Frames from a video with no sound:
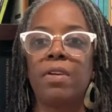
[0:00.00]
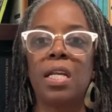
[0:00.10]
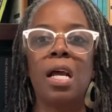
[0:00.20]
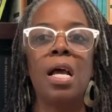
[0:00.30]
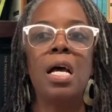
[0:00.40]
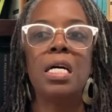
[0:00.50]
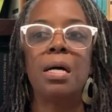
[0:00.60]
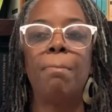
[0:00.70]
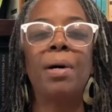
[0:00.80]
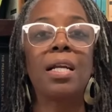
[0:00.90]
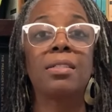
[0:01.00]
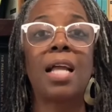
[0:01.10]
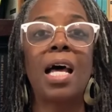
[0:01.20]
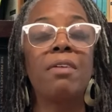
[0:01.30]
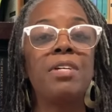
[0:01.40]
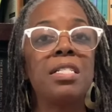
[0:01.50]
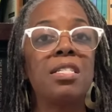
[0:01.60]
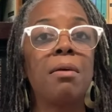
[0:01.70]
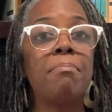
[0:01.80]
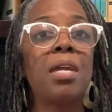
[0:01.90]
it. But a lot of it
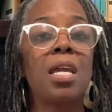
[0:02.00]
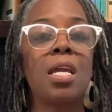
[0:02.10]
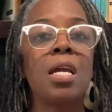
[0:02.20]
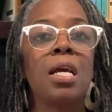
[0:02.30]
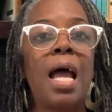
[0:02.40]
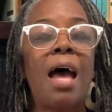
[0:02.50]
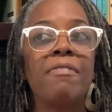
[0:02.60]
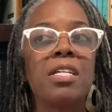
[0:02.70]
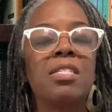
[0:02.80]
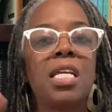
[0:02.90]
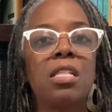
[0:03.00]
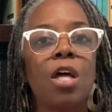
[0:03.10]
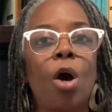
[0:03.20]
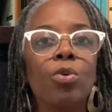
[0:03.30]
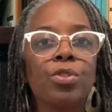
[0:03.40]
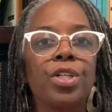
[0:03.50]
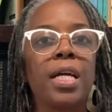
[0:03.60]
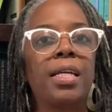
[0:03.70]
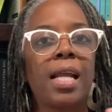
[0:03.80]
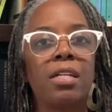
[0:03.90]
to me, having seen the older
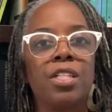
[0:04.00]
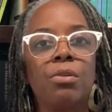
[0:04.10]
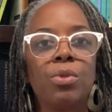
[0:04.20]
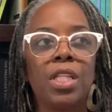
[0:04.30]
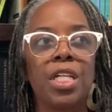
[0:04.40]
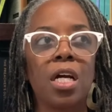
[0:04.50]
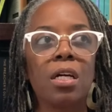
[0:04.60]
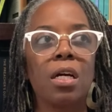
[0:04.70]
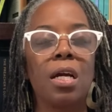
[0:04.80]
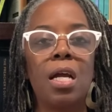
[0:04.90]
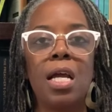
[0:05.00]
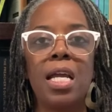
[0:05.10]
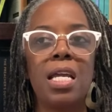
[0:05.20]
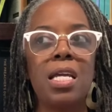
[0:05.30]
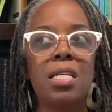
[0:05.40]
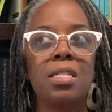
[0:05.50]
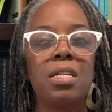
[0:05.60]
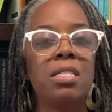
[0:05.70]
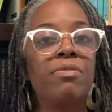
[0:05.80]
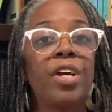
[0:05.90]
and now done with the younger, it
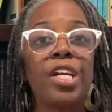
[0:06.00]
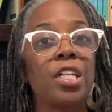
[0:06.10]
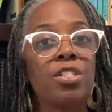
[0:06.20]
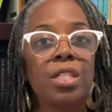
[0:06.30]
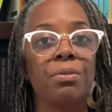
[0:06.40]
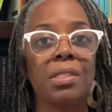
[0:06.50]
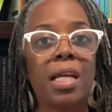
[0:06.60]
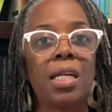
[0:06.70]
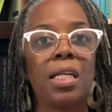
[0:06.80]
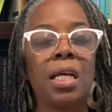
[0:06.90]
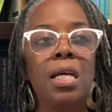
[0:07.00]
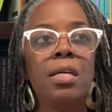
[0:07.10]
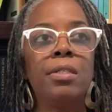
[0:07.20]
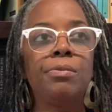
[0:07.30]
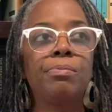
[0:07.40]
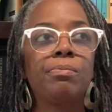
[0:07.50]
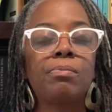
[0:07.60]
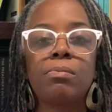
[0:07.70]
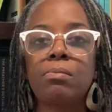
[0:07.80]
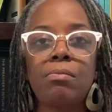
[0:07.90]
is very closely related.
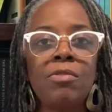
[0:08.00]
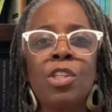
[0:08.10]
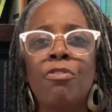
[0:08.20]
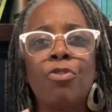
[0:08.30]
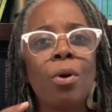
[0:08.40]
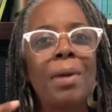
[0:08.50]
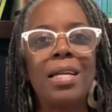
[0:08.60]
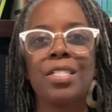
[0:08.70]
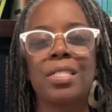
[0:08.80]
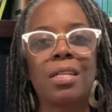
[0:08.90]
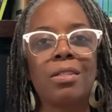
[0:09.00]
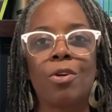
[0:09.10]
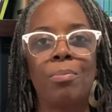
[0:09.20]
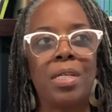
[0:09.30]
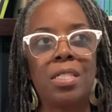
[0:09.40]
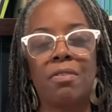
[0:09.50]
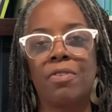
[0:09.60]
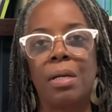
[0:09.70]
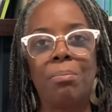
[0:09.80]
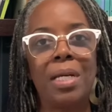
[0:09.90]
The format is just a little bit
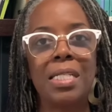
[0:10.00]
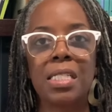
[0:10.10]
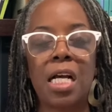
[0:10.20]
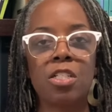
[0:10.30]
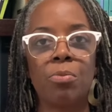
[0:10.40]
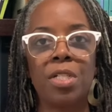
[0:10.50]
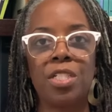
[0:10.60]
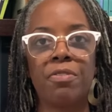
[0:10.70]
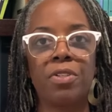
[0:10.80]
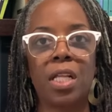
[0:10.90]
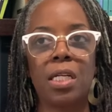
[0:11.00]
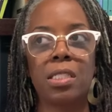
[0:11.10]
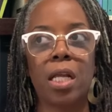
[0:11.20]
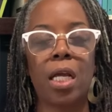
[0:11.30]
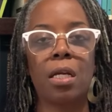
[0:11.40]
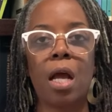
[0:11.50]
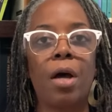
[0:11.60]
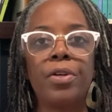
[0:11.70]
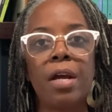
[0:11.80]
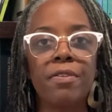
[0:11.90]
different, but it's not so much different that it's like,
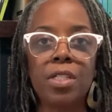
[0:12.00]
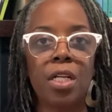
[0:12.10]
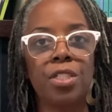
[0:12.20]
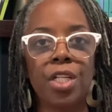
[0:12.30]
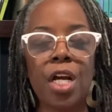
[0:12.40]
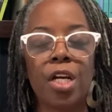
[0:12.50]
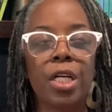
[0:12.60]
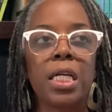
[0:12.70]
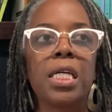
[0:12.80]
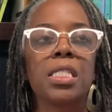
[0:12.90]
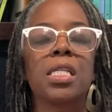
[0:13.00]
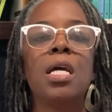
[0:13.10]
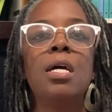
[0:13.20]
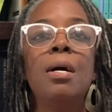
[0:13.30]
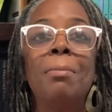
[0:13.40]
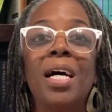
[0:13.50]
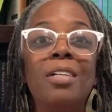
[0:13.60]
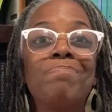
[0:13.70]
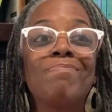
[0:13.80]
I'll never touch the younger years. But